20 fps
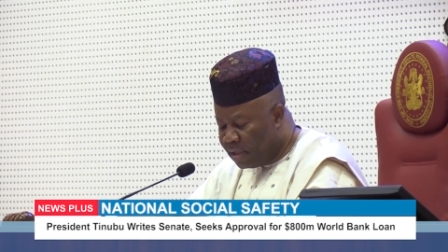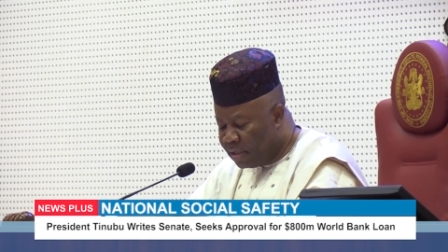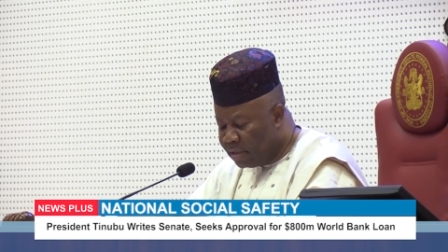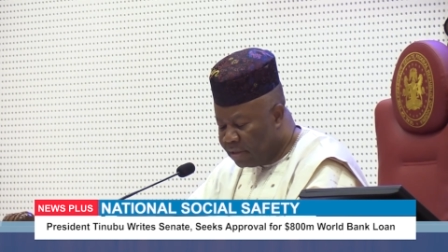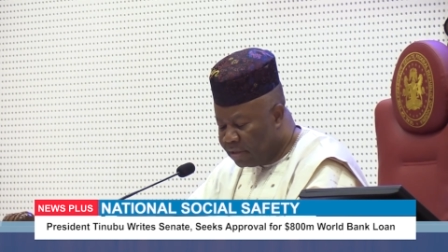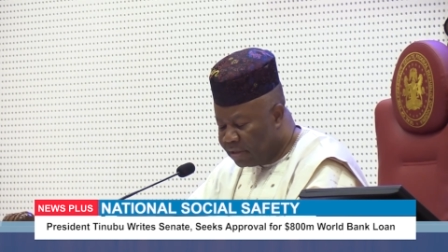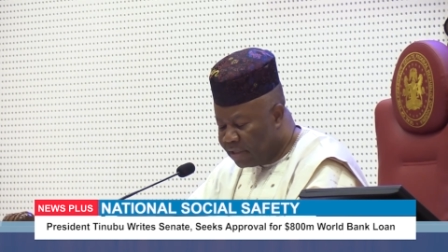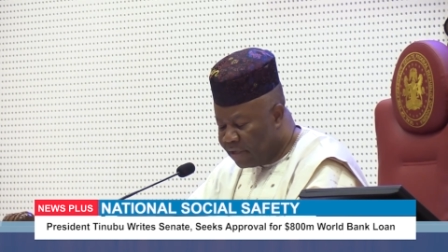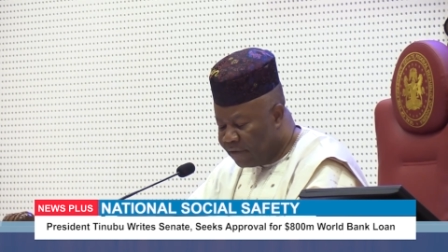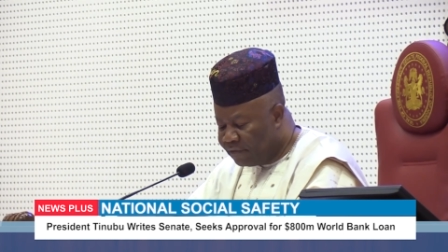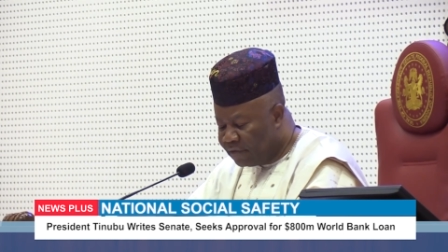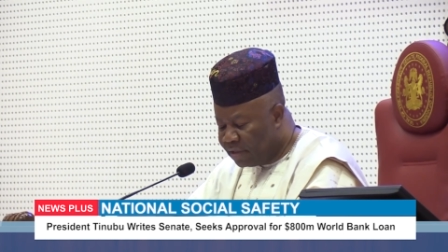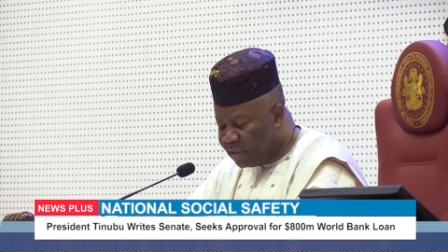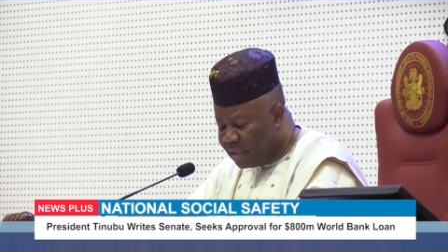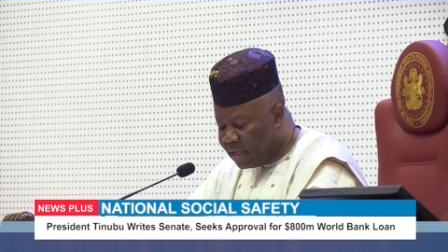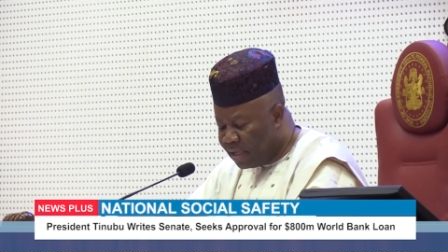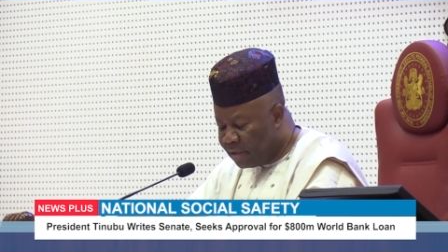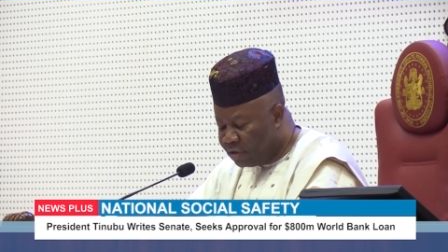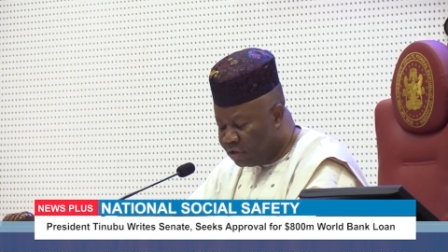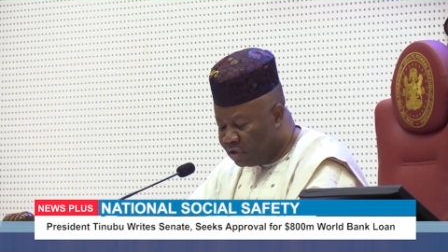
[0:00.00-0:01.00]
safety
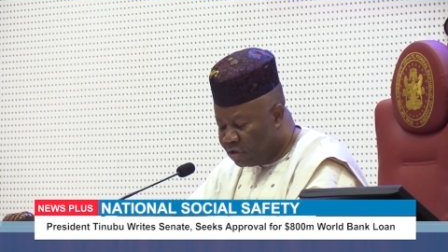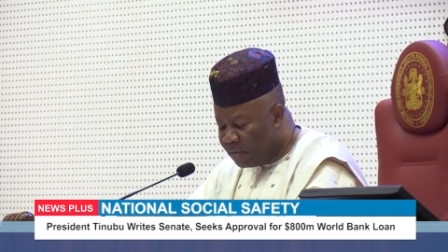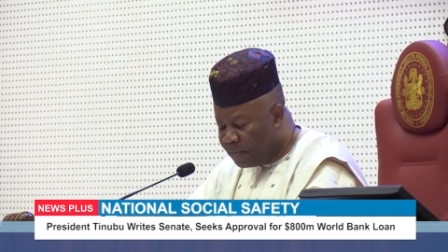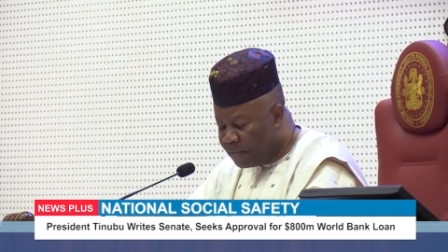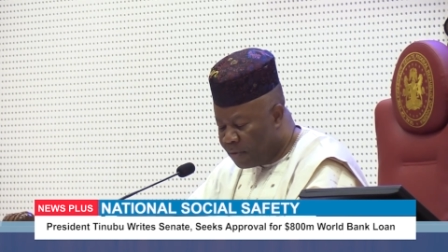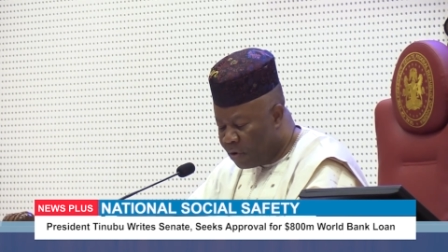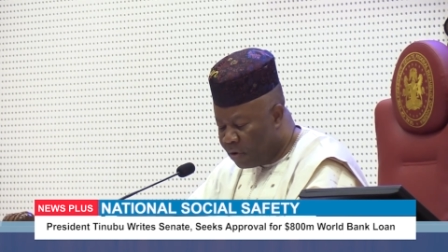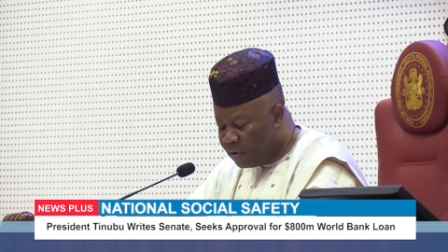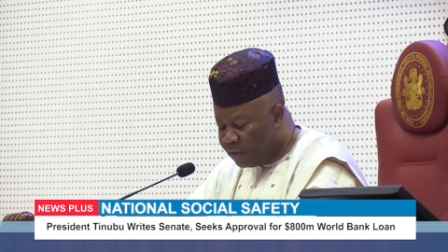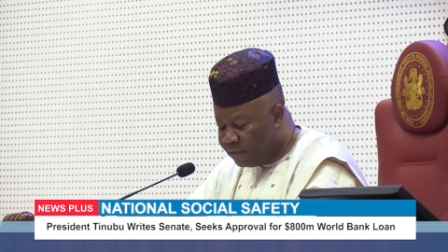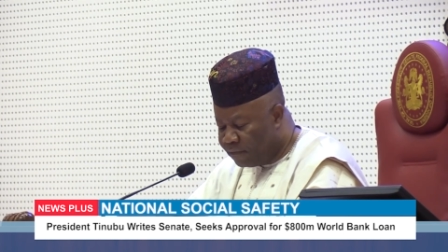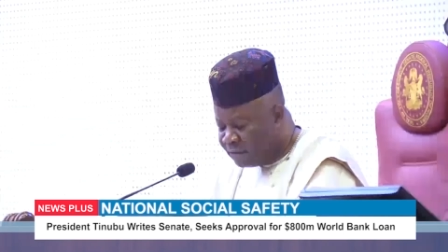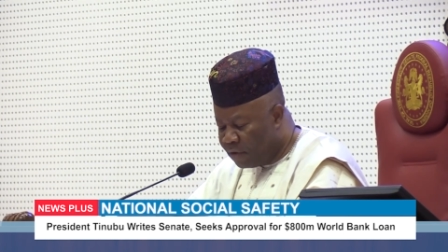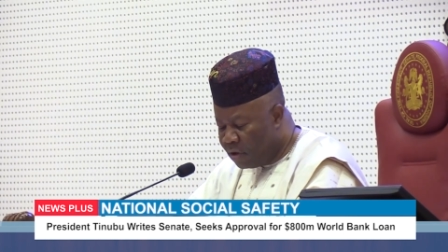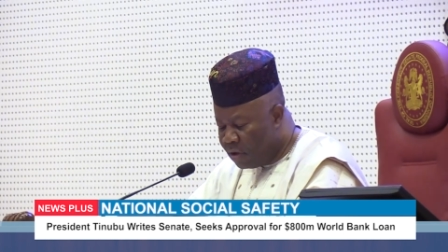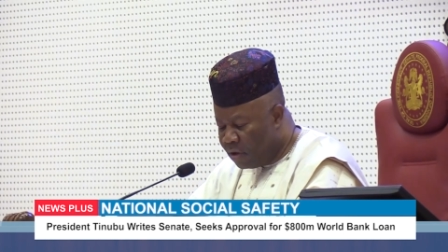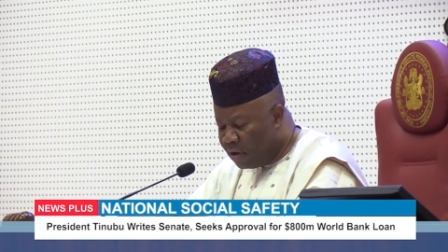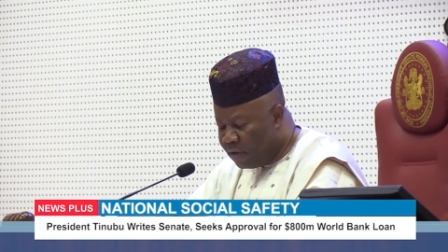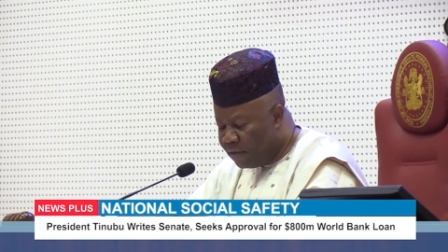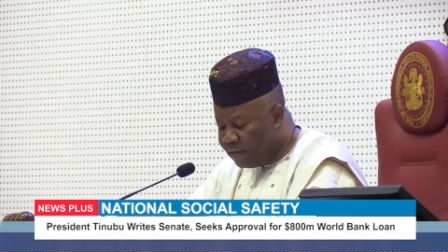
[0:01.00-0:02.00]
net support
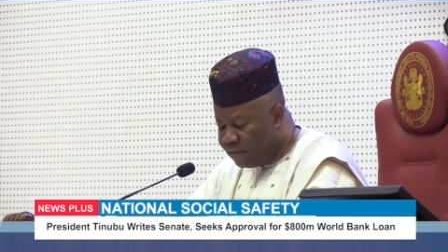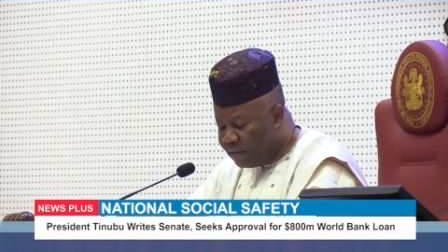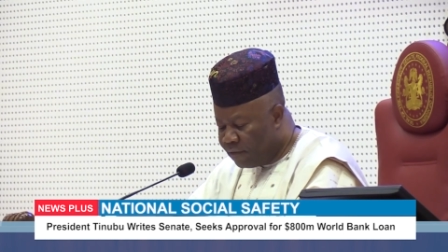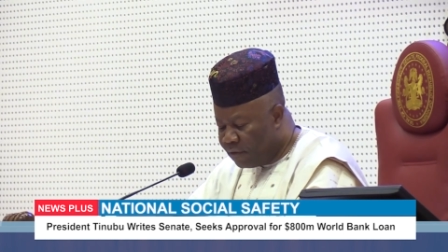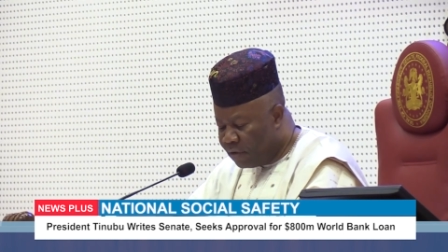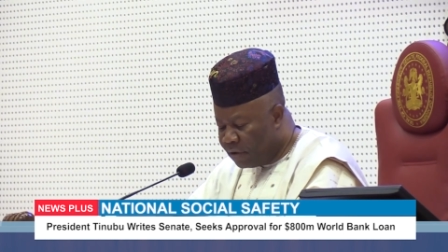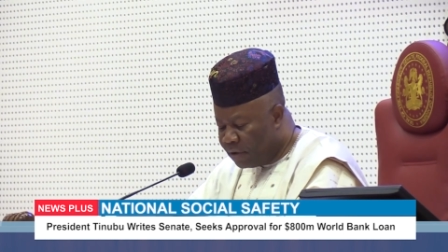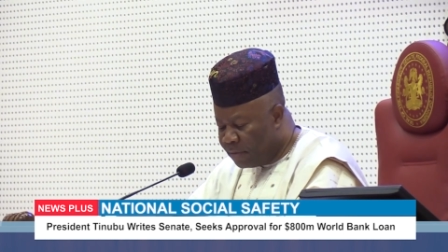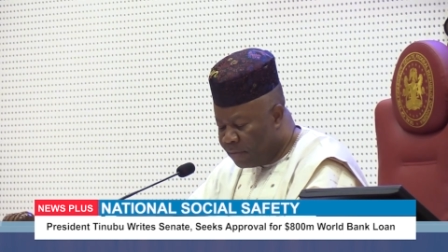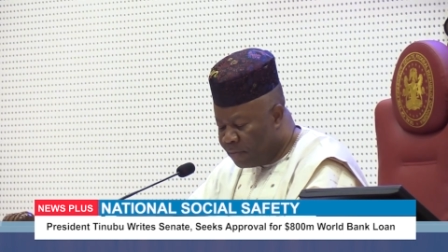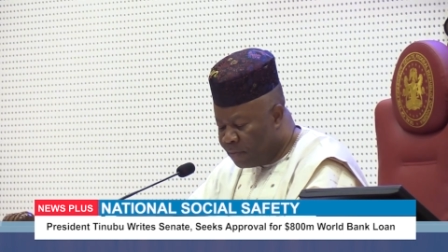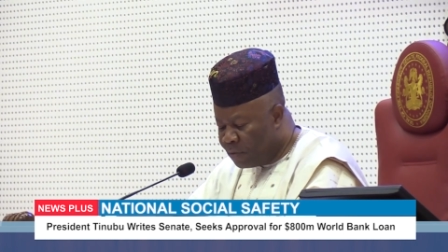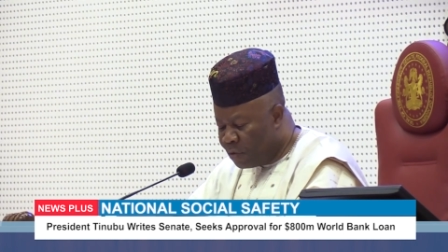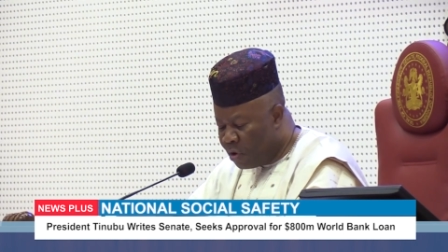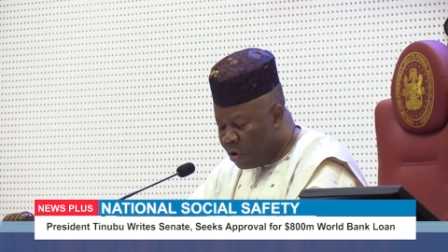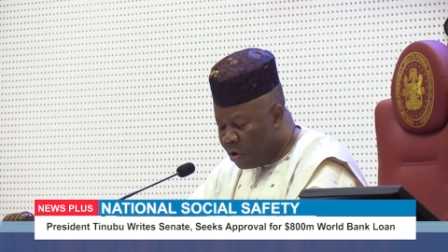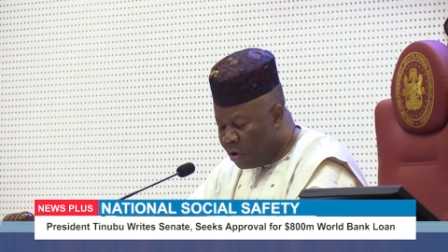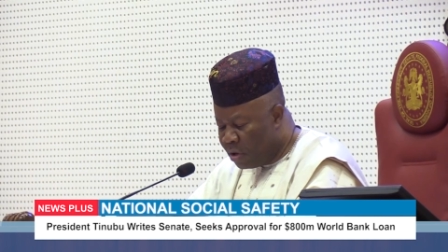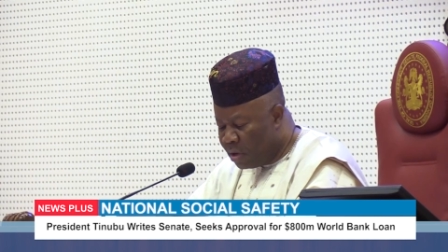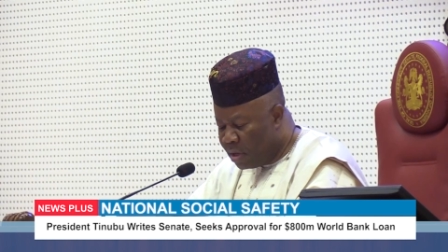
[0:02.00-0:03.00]
for the
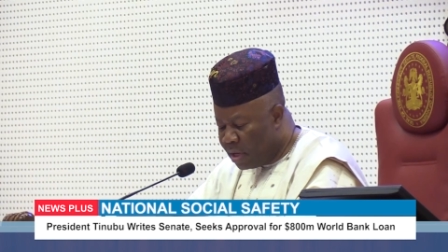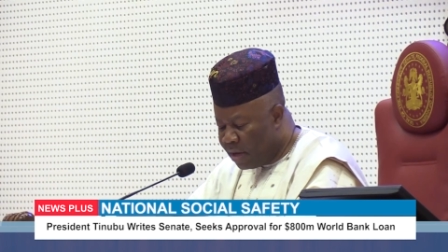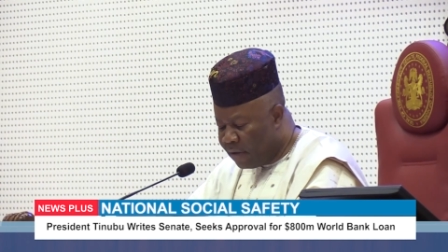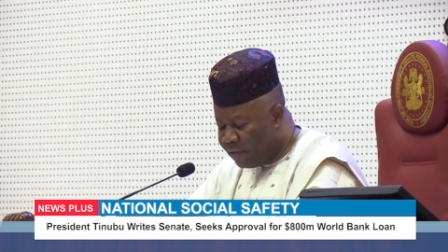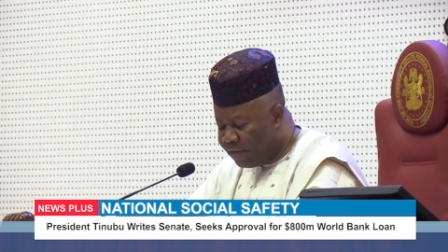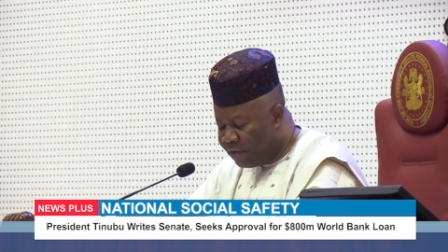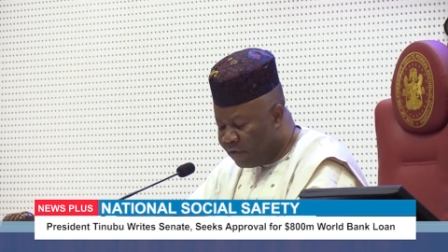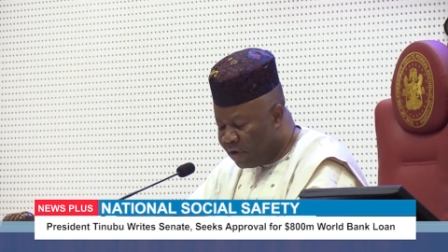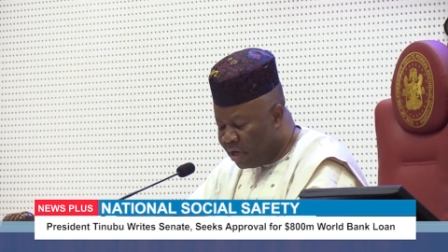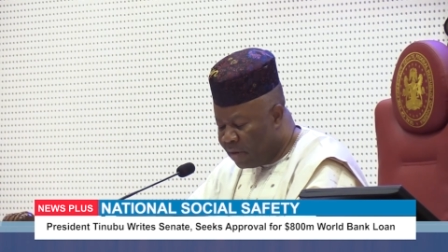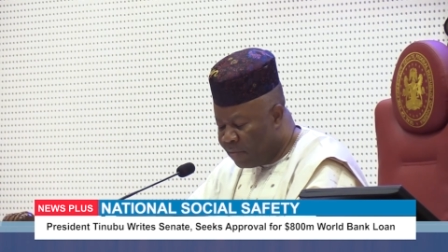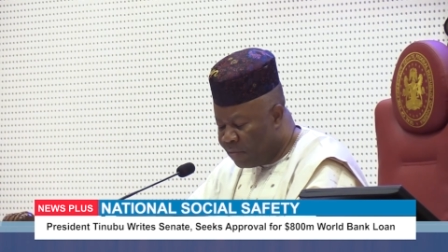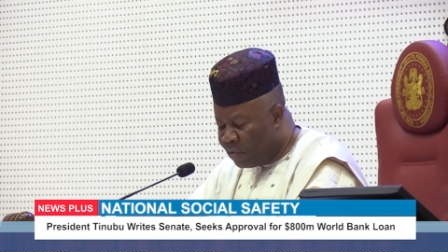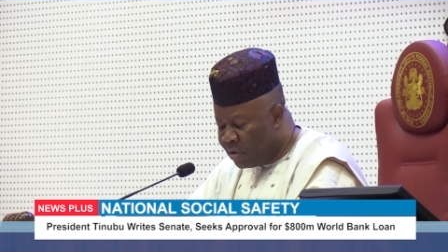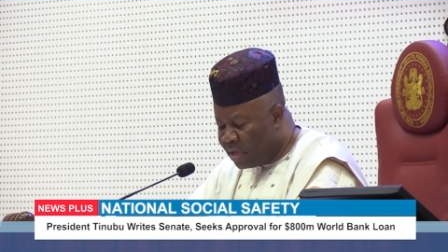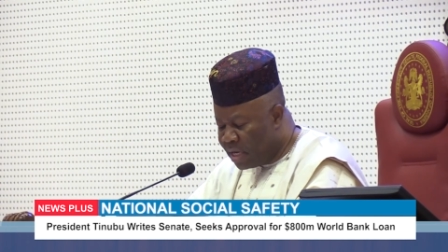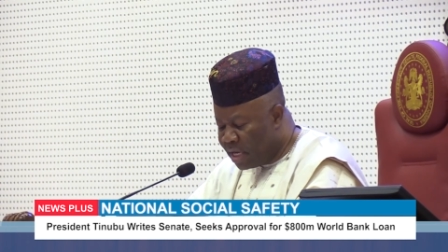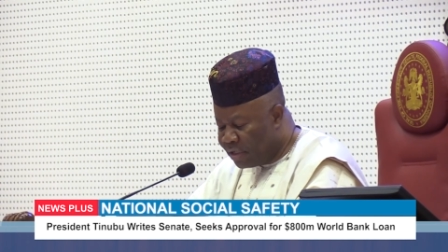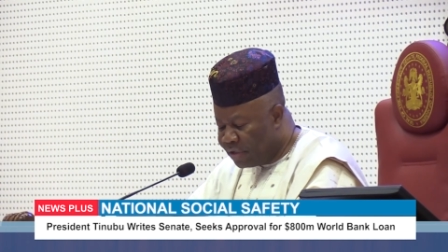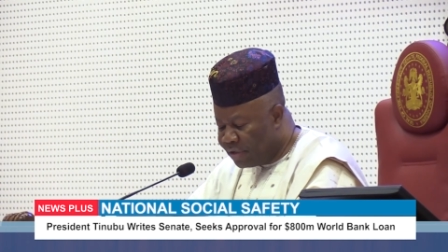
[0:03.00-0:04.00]
poor and
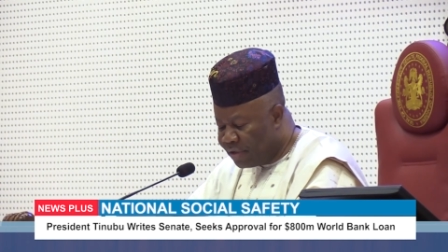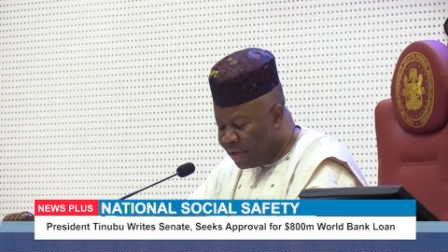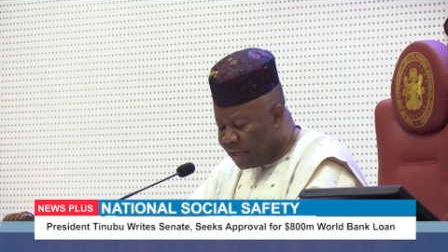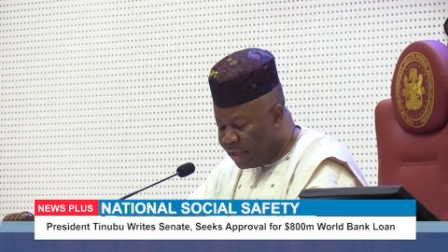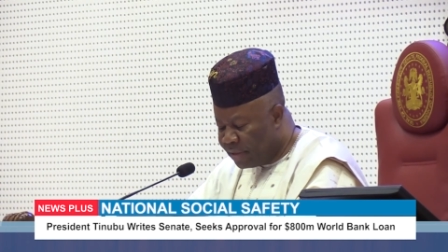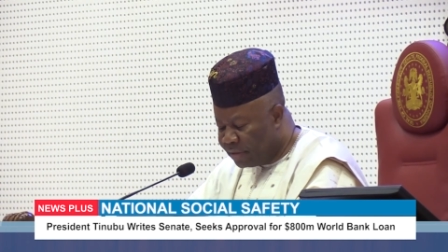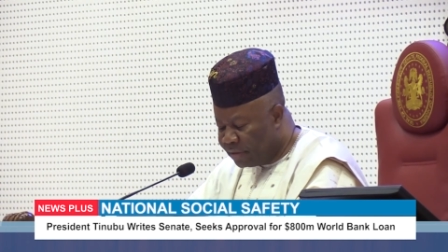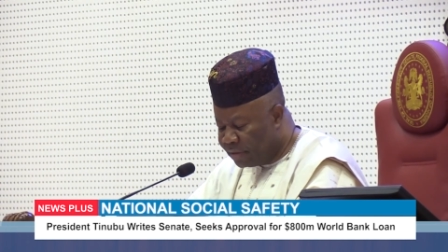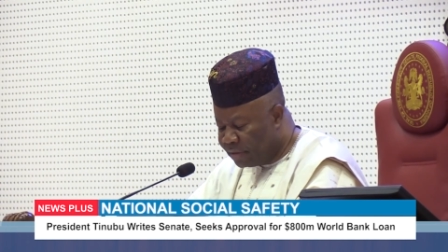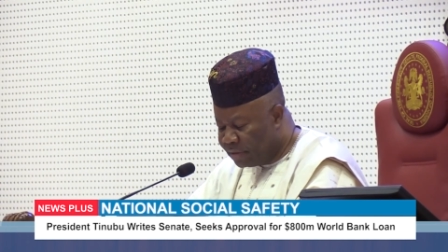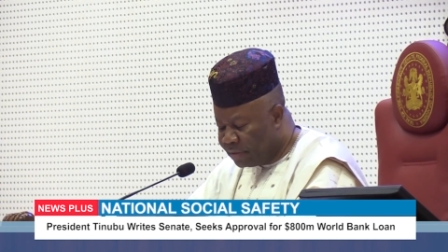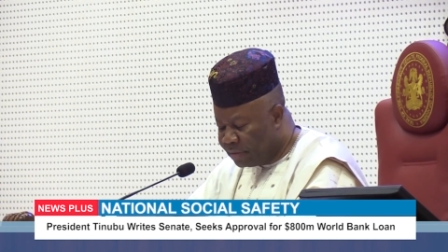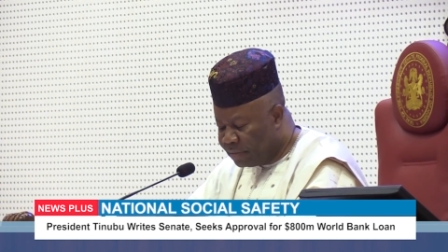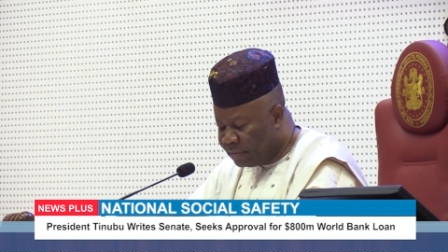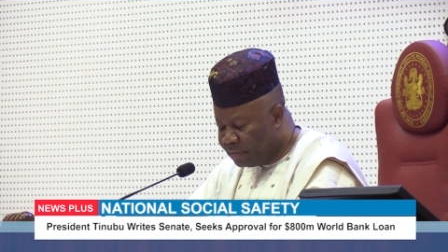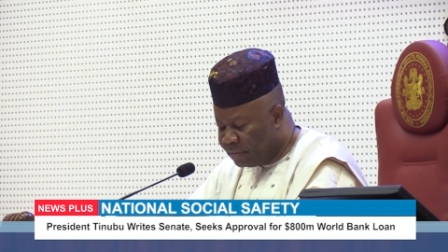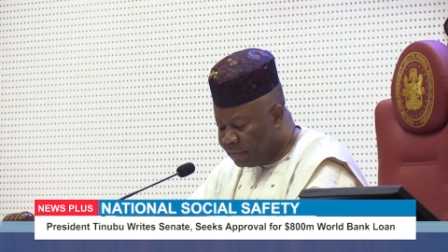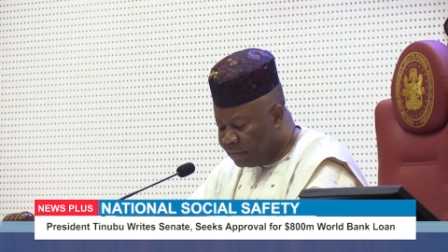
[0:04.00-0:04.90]
vulnerable Nigerians